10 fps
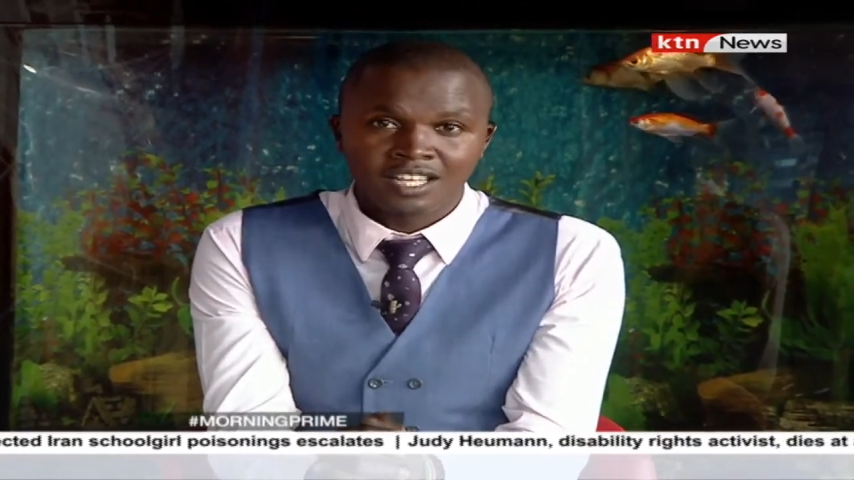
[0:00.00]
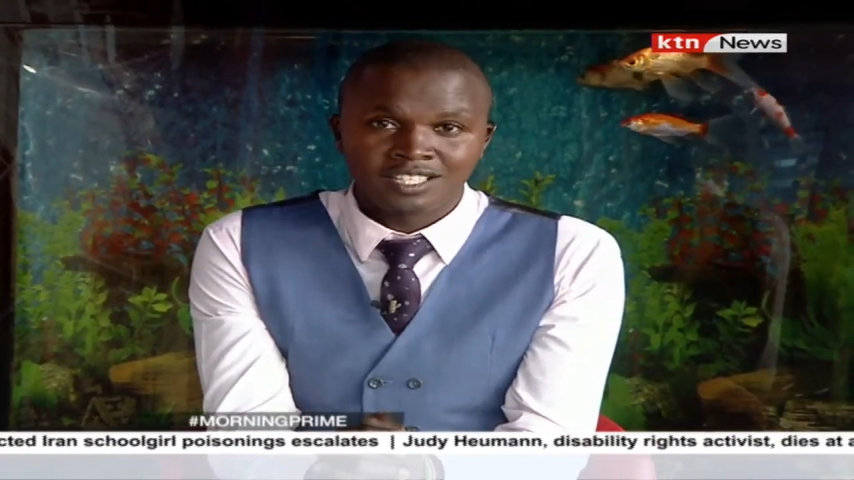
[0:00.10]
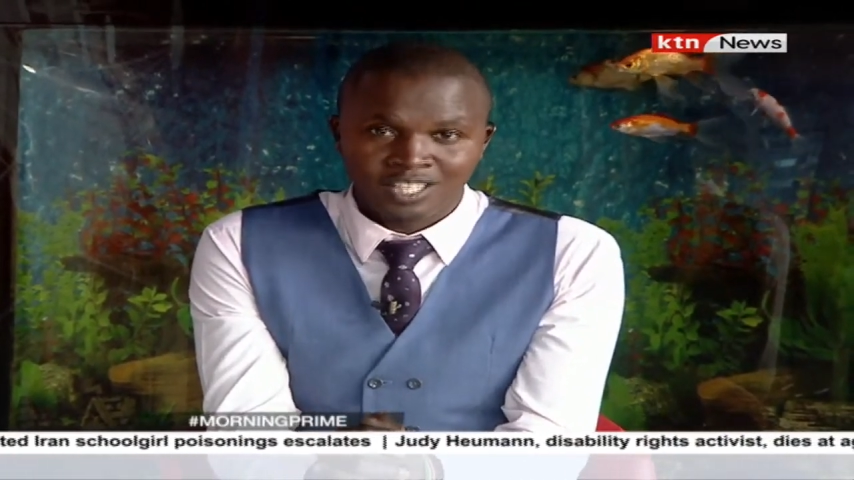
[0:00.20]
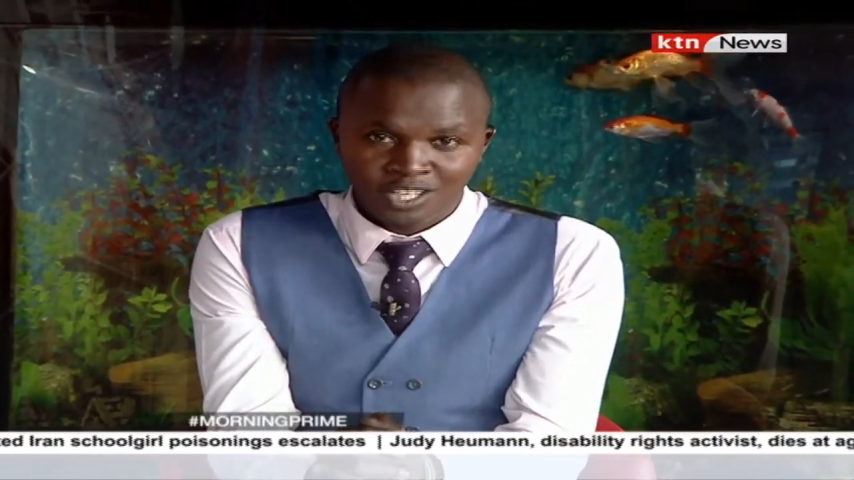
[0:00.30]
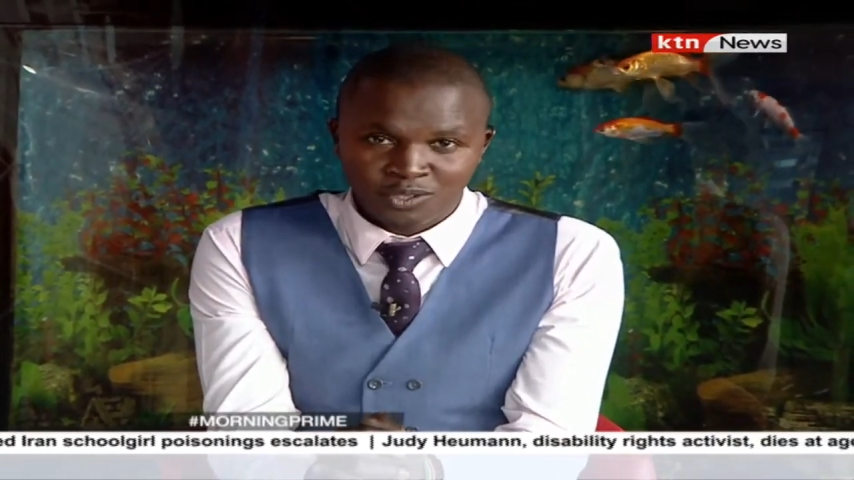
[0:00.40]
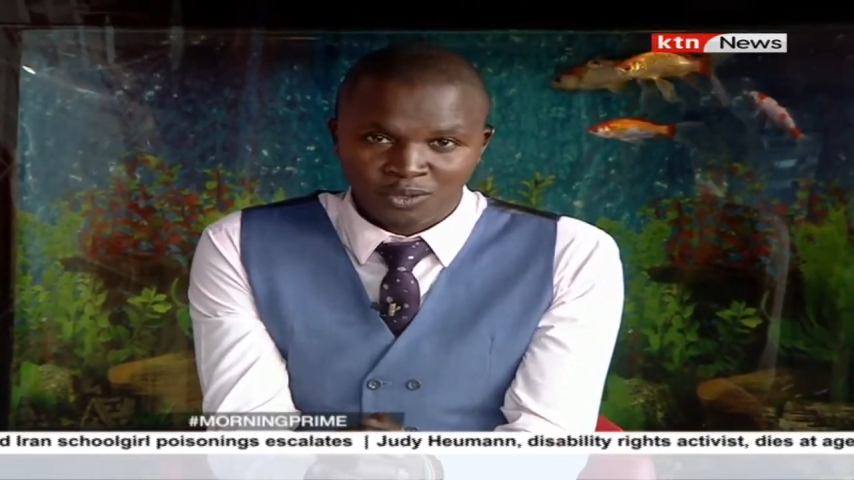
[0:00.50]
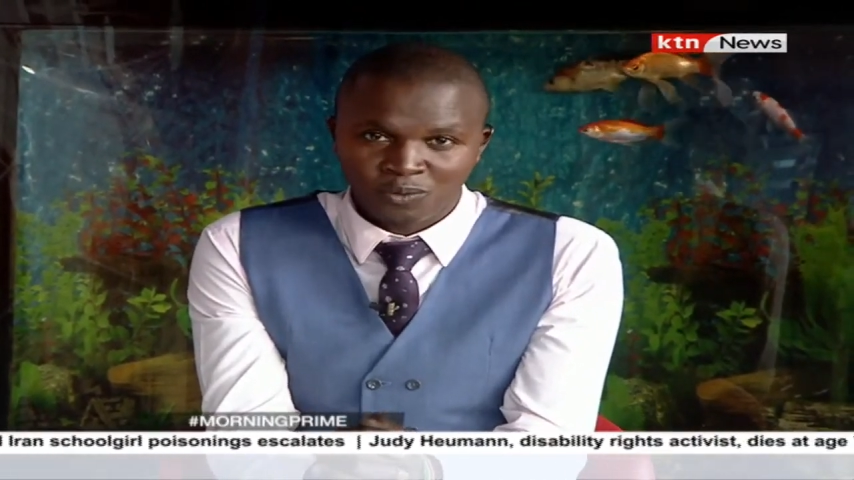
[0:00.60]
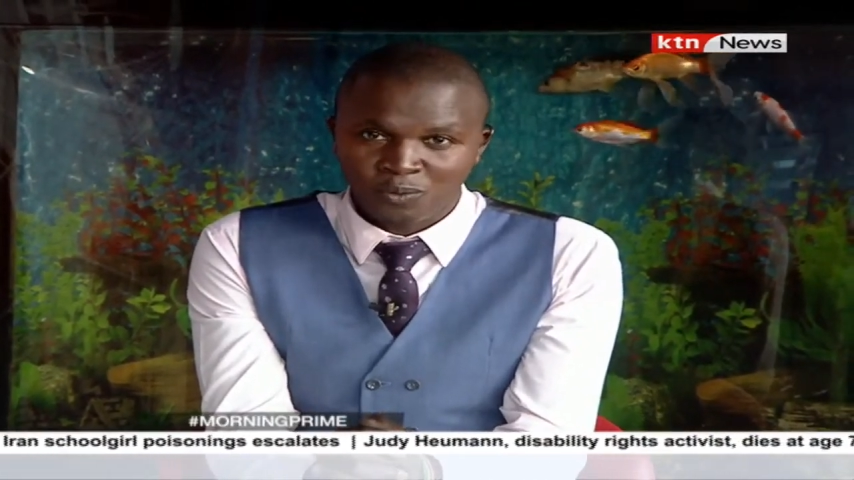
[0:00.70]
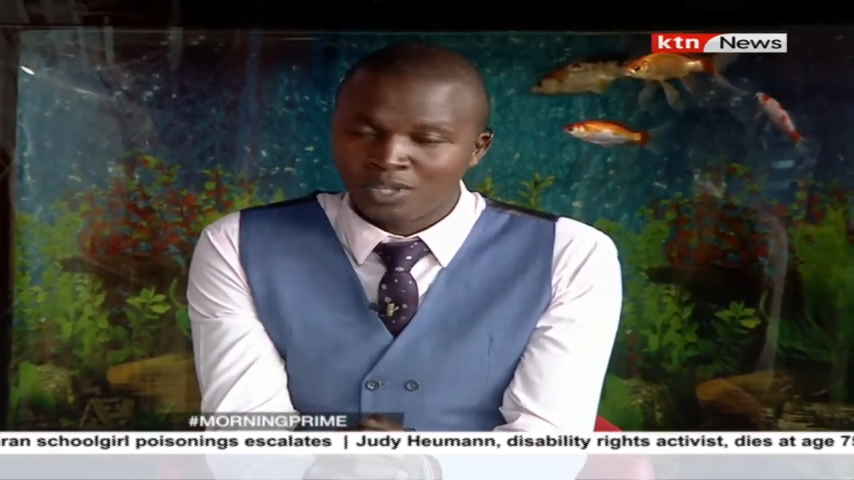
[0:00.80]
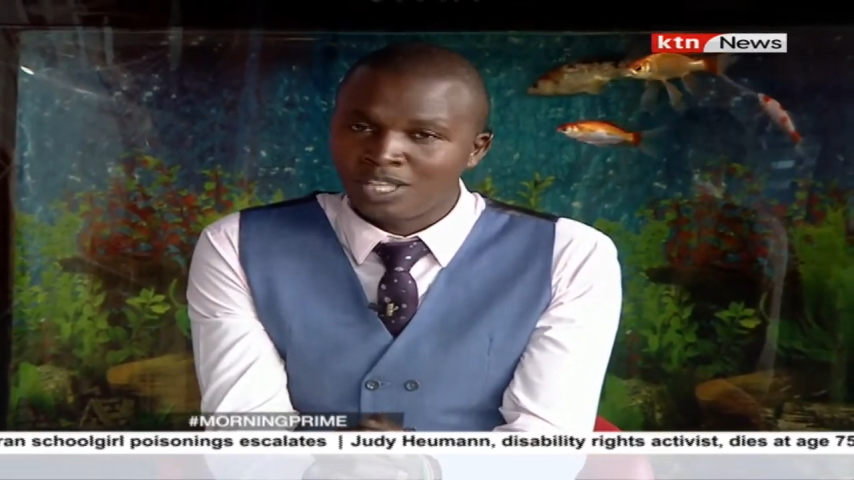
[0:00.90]

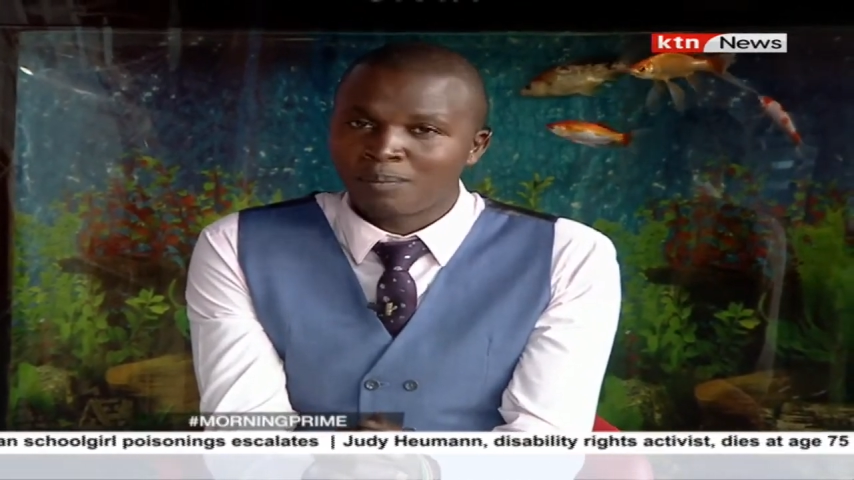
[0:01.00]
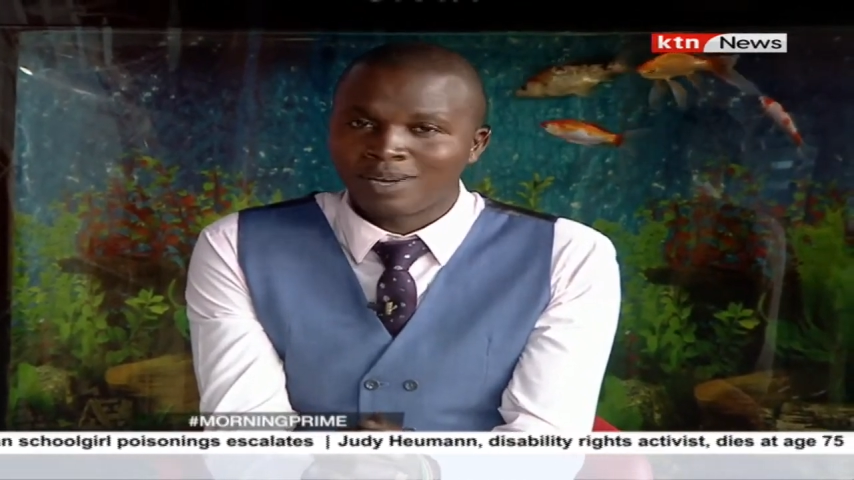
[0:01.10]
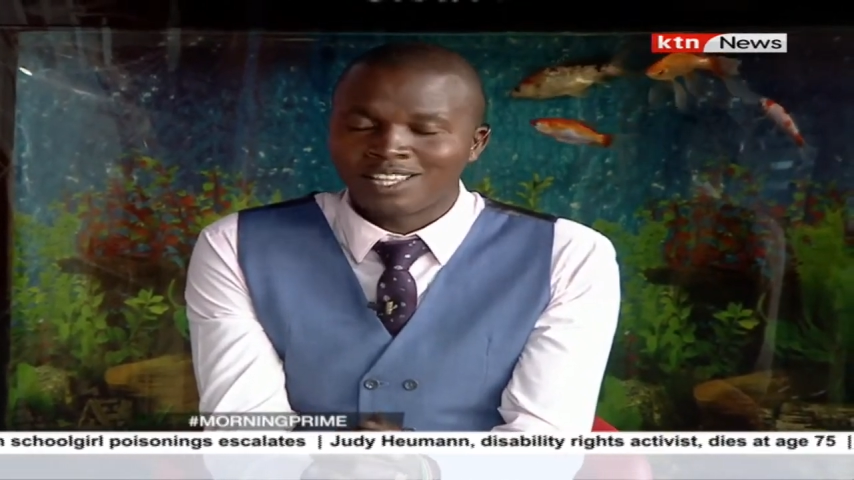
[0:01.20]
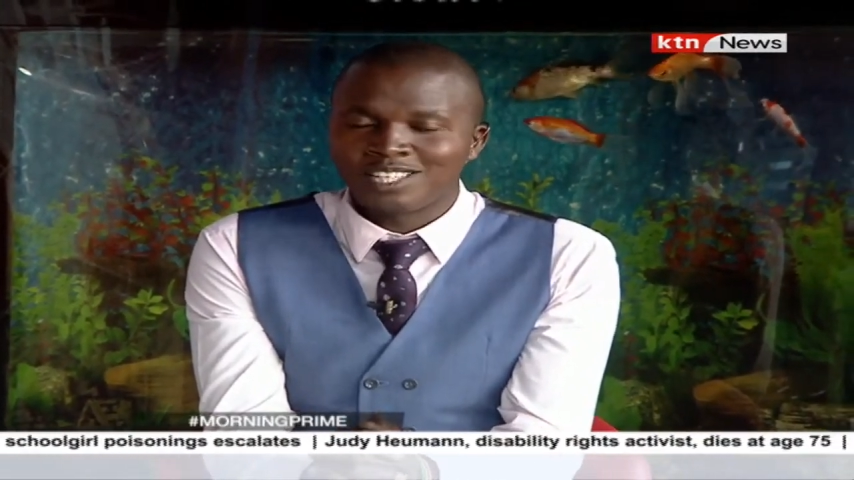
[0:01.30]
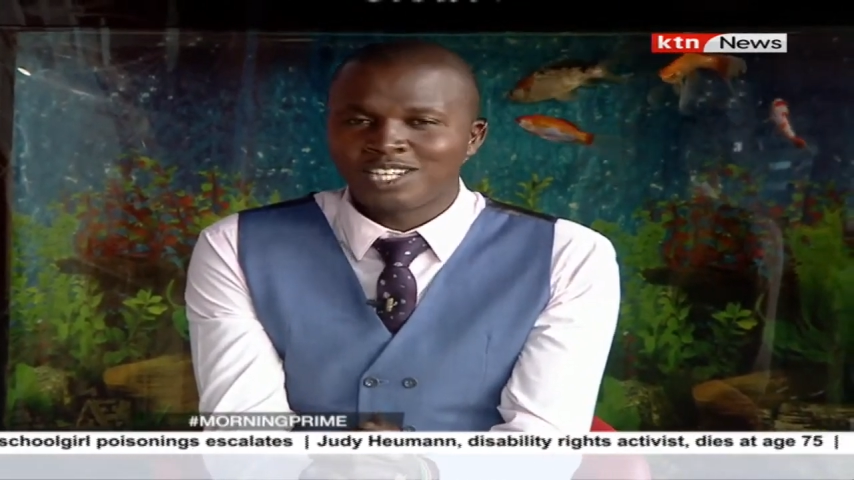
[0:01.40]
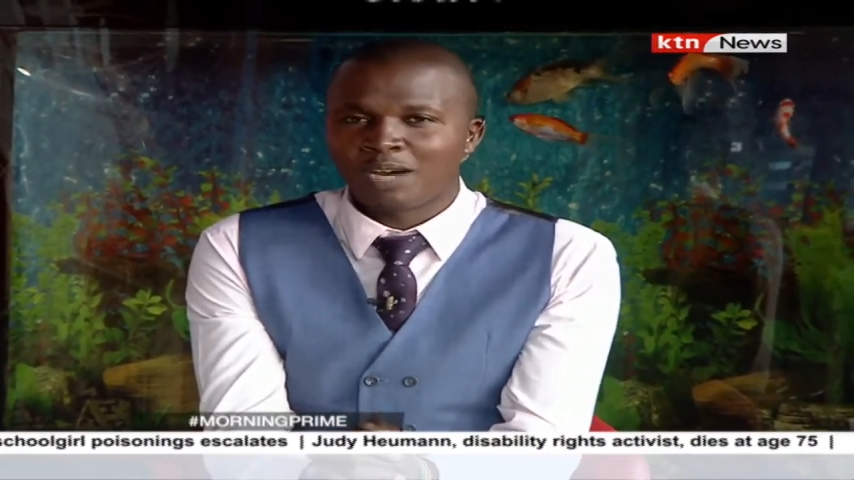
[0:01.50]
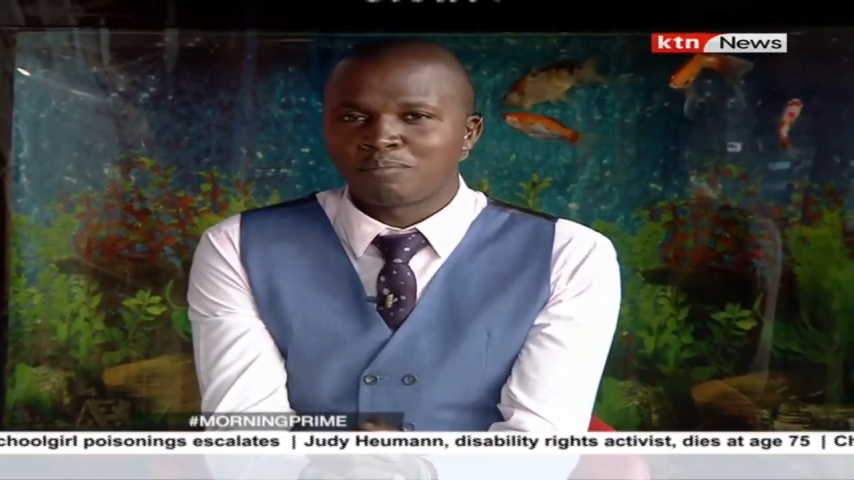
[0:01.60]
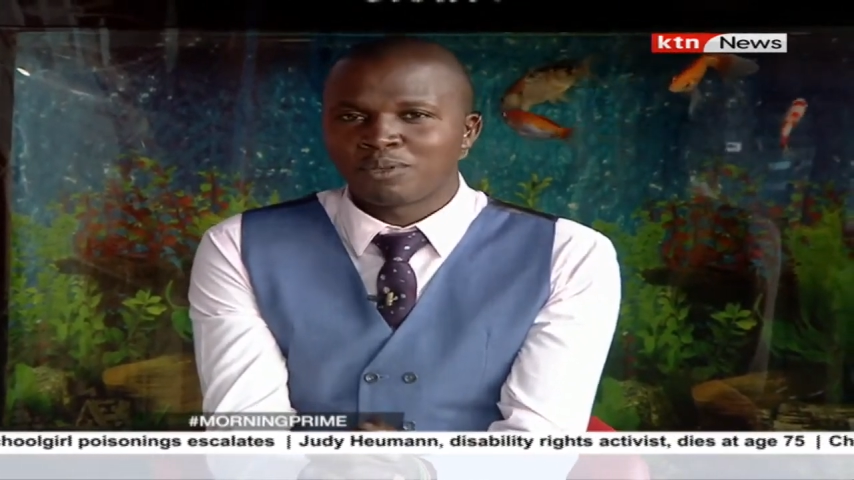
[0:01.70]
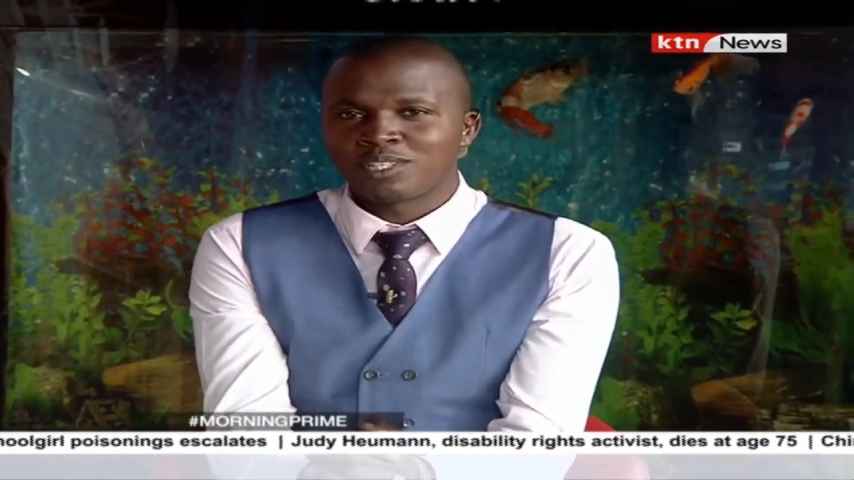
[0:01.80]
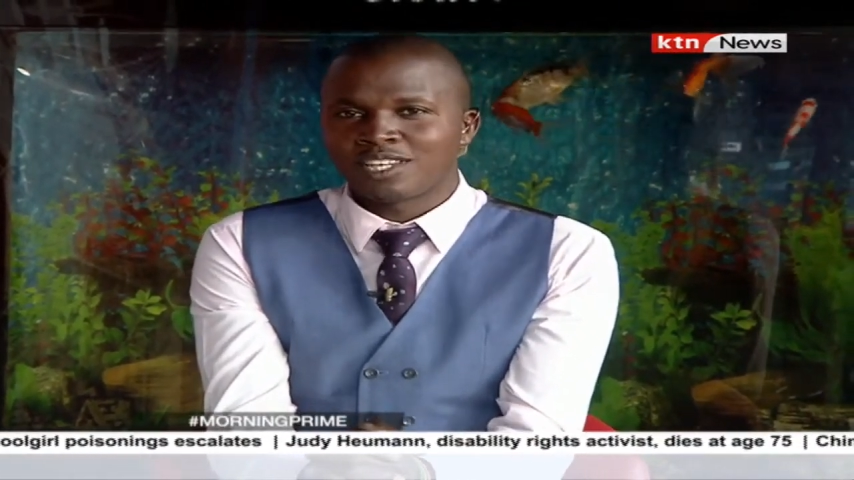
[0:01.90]
season where they play the
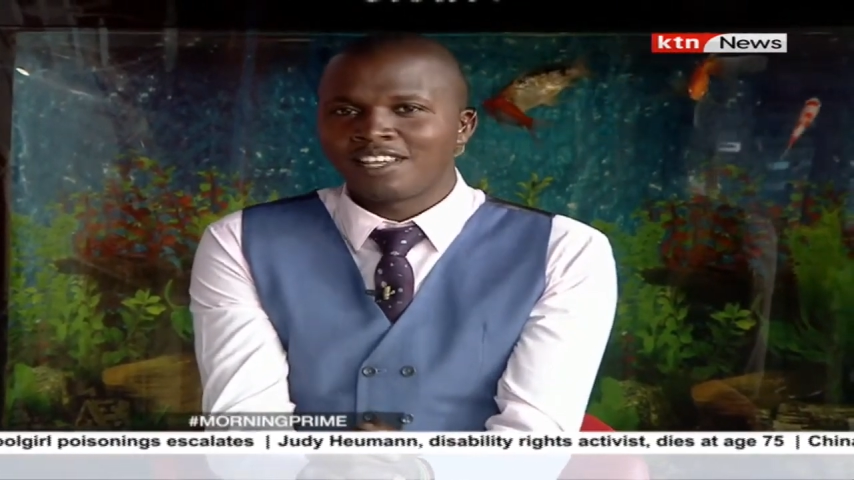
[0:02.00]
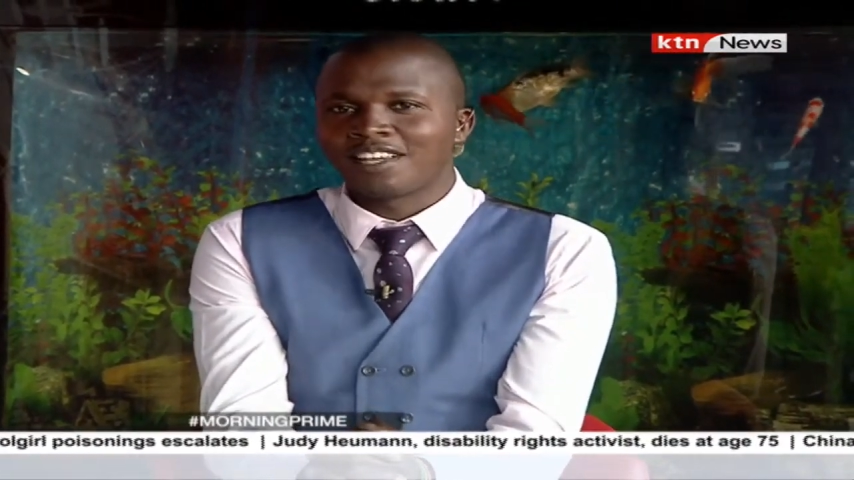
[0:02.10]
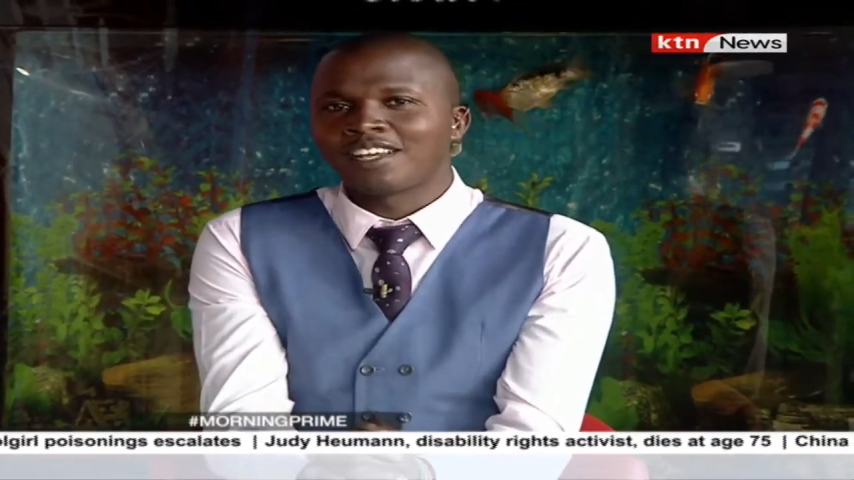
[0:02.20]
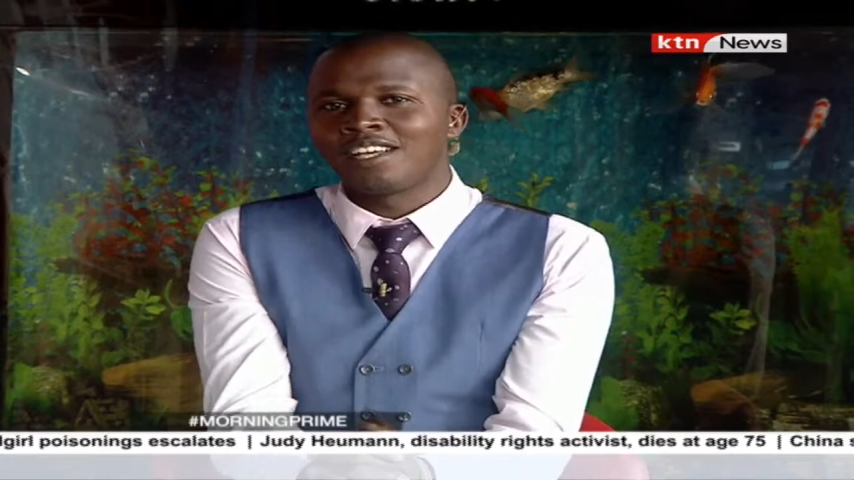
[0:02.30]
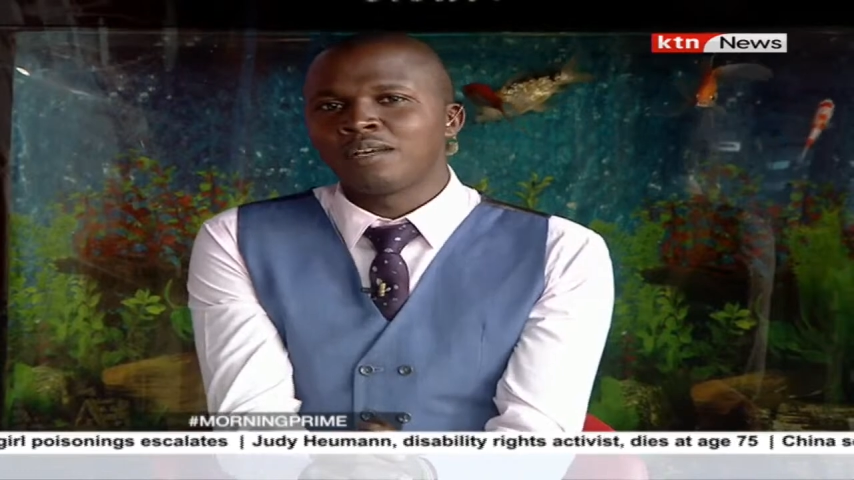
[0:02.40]
Champions League.